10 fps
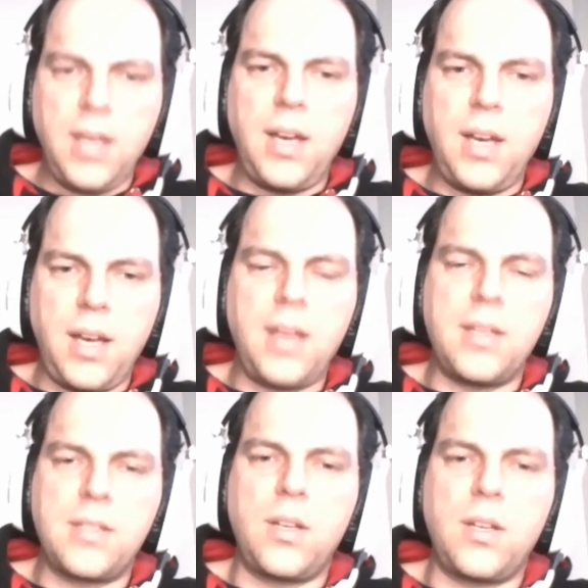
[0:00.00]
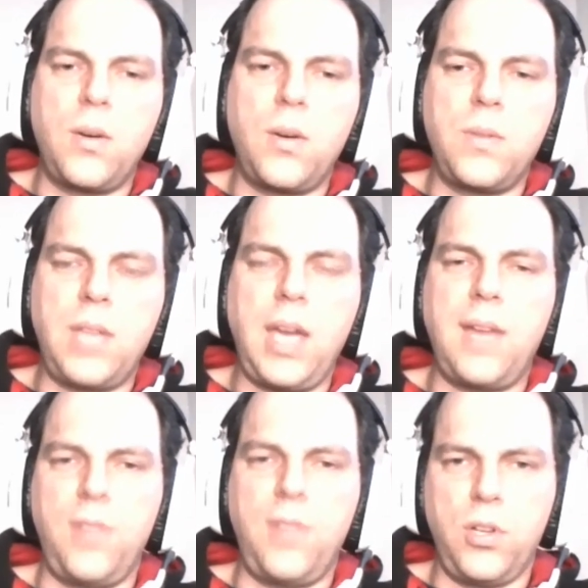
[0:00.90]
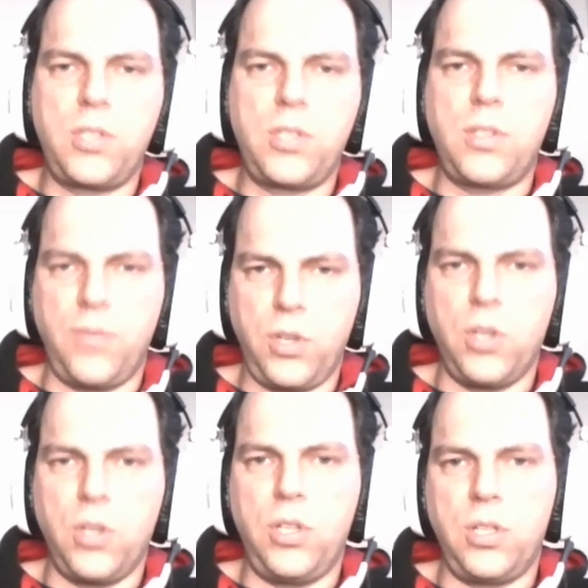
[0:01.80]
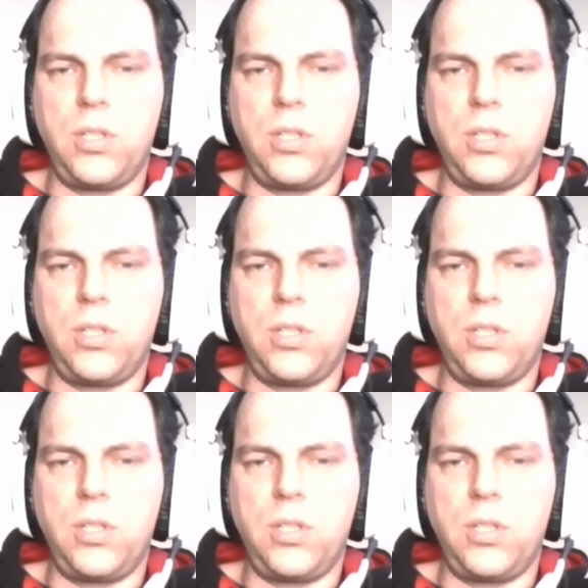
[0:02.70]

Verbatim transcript: Uh, so they have lots of good